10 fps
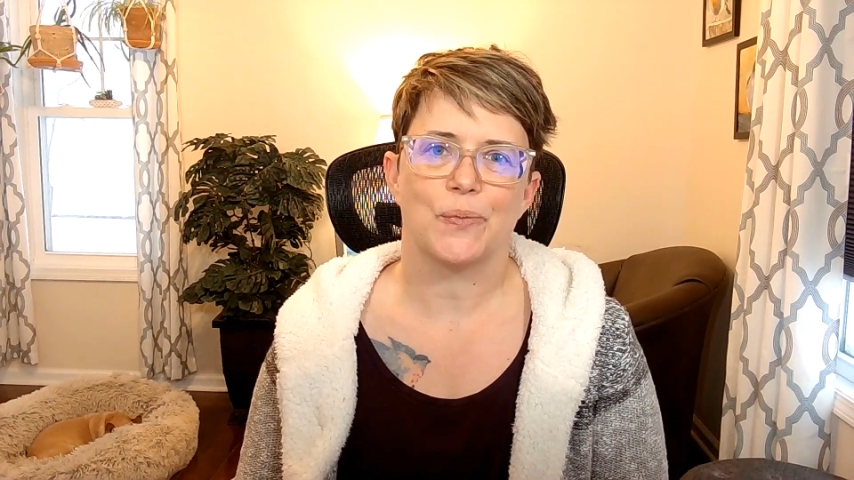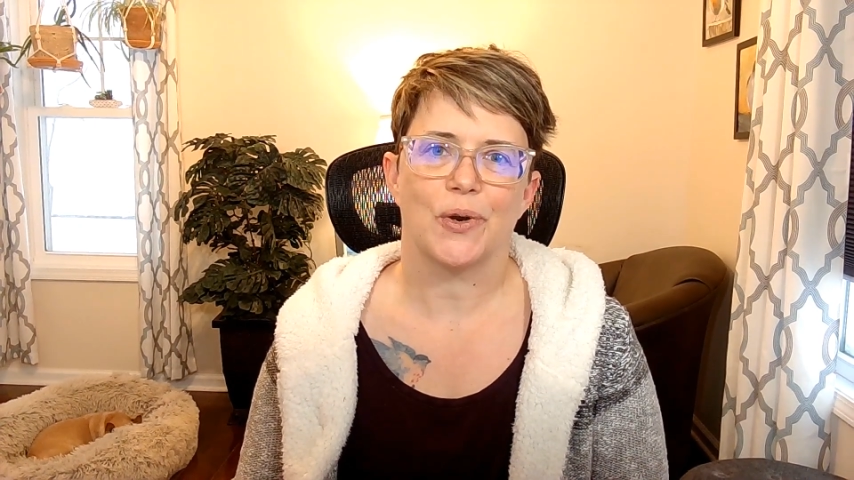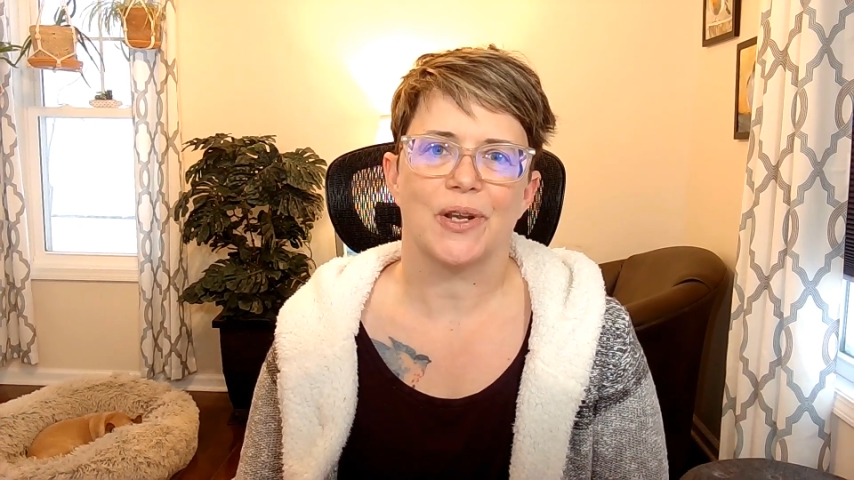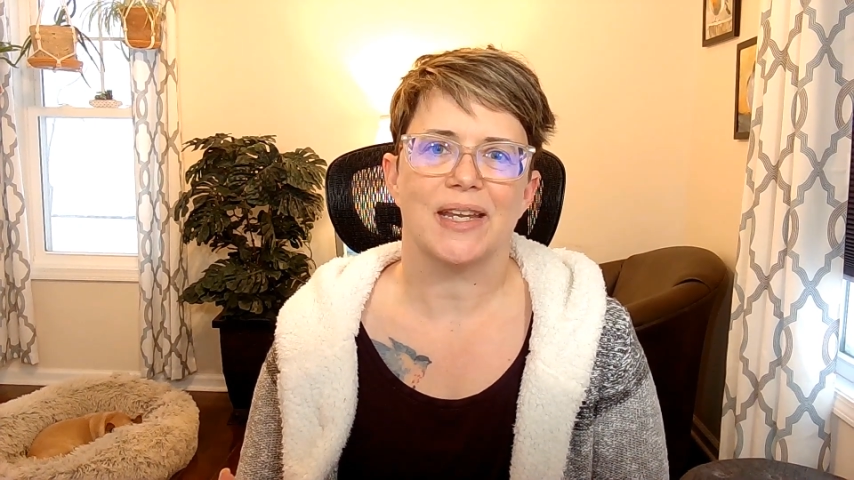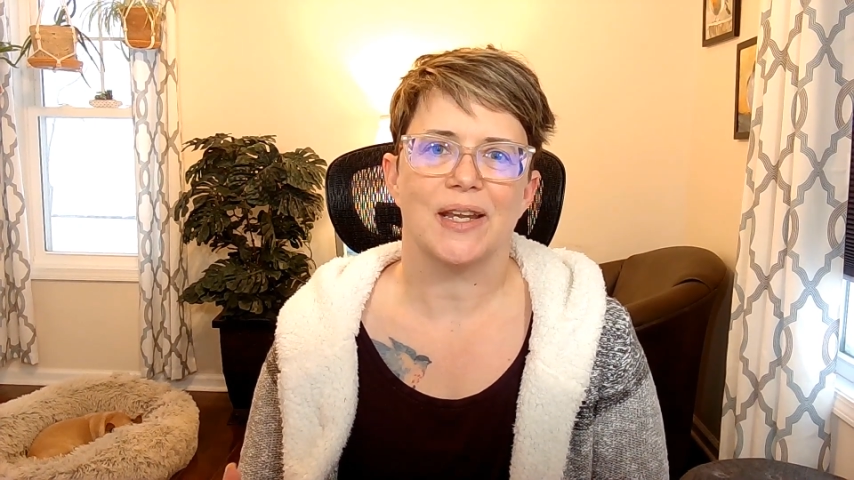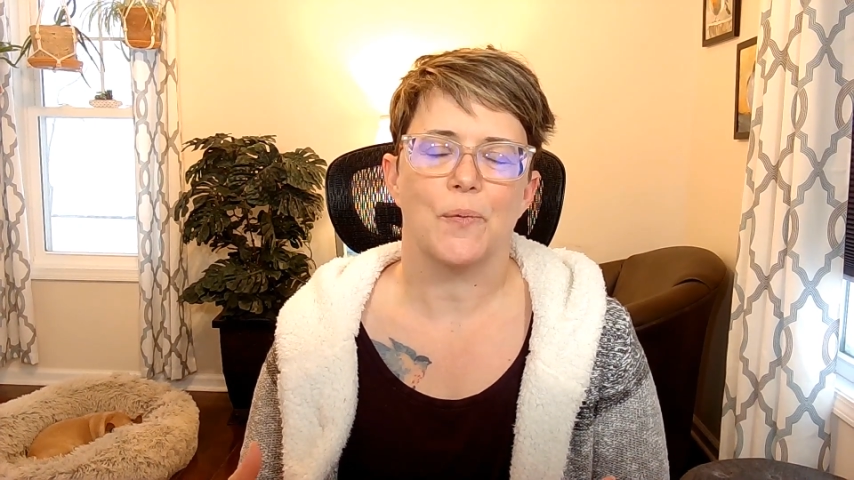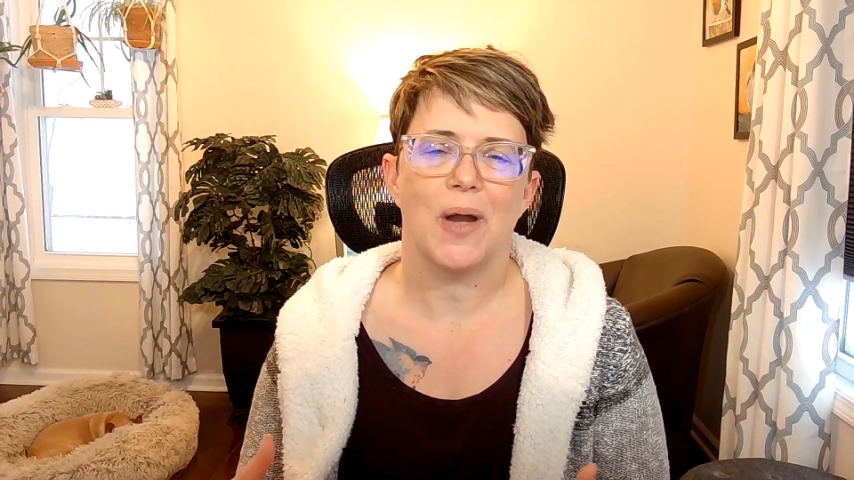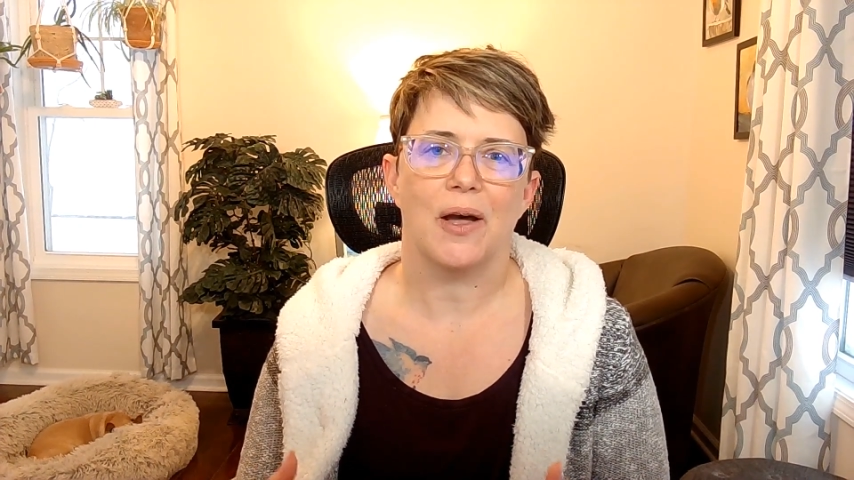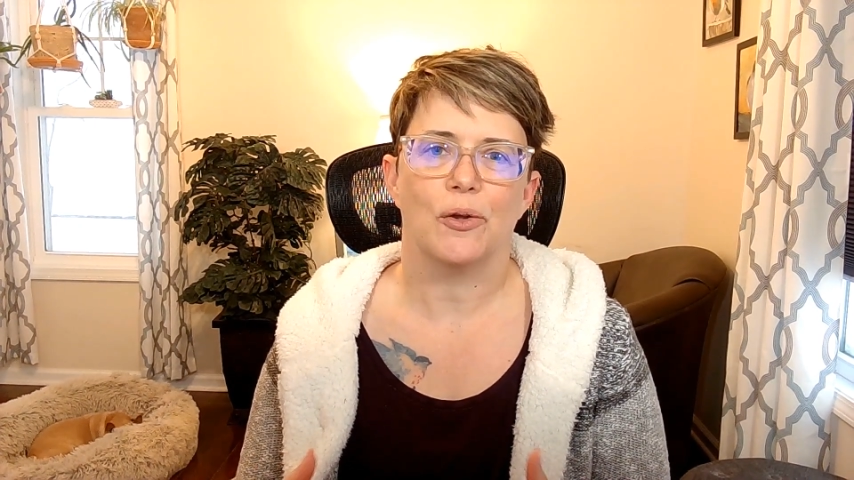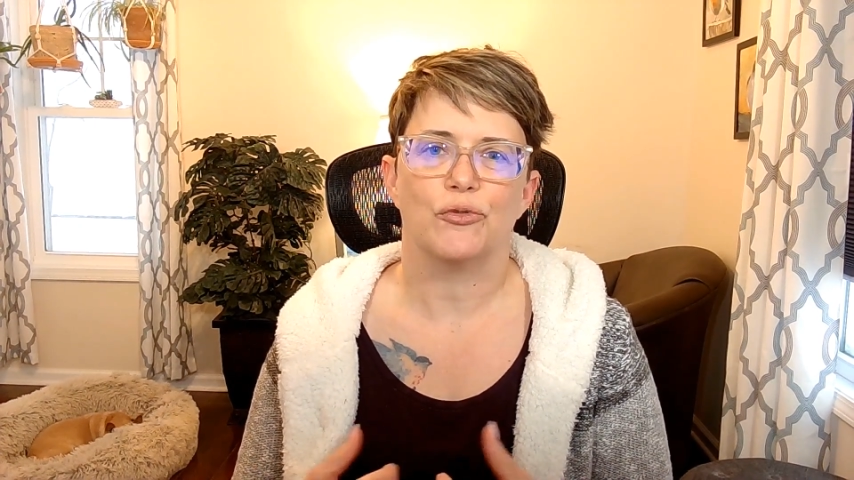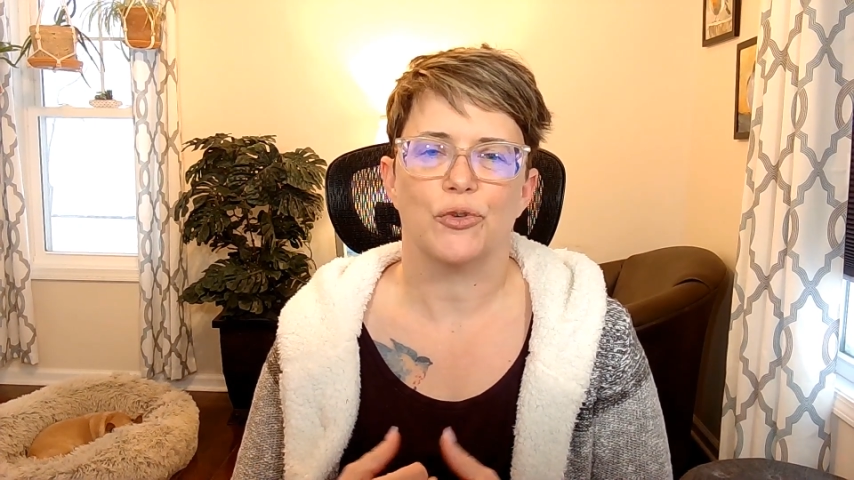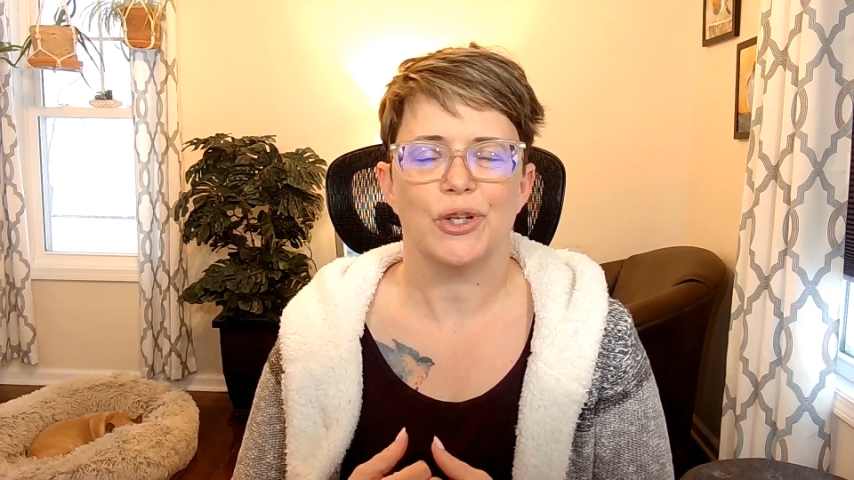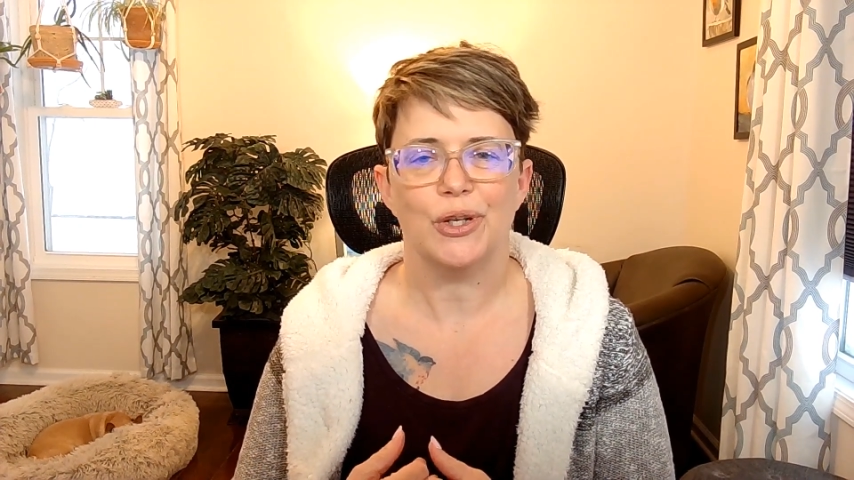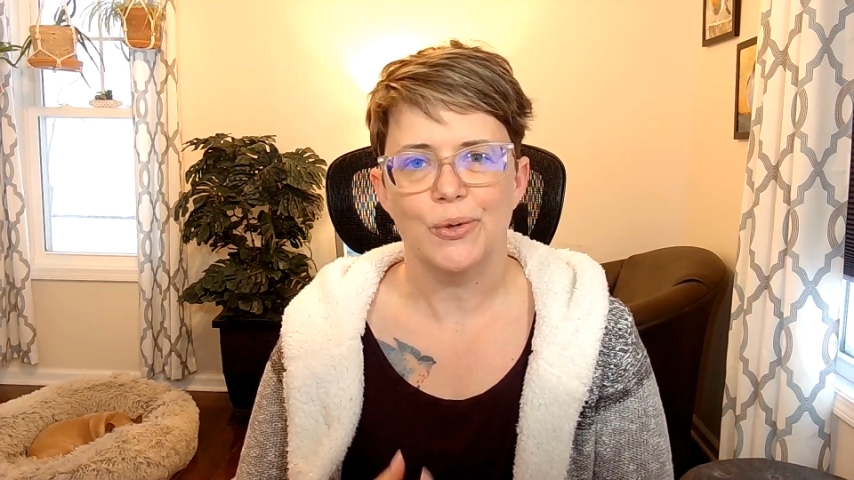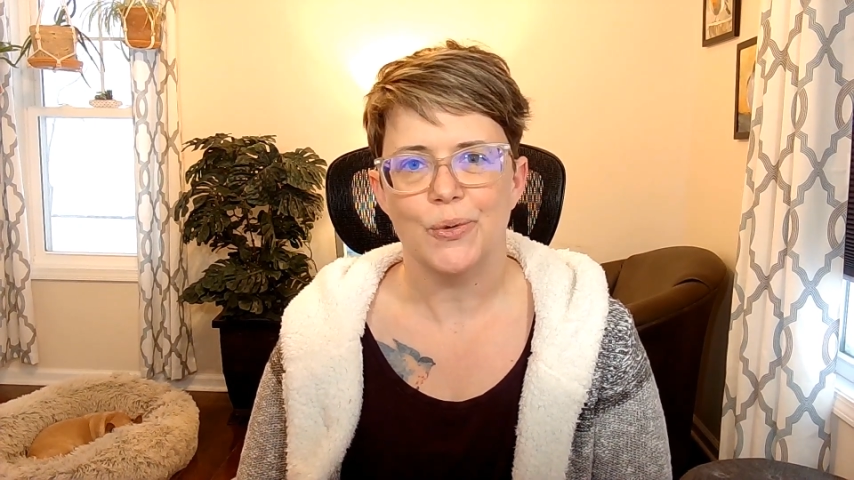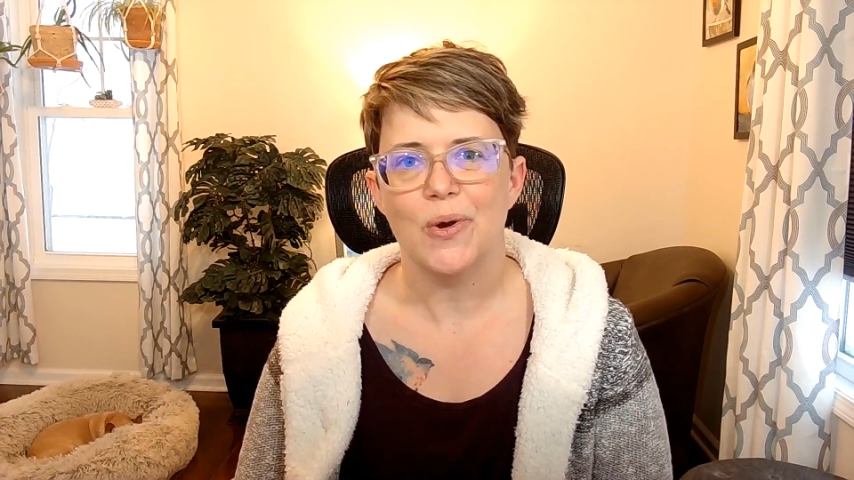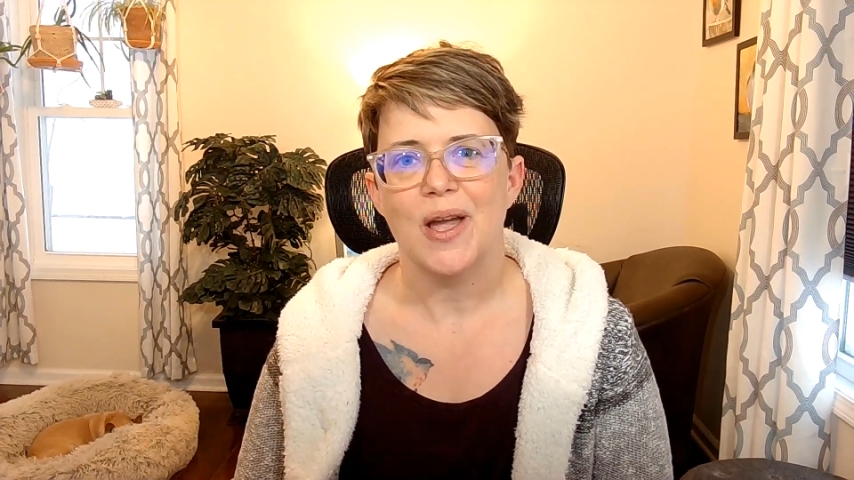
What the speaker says: working well for you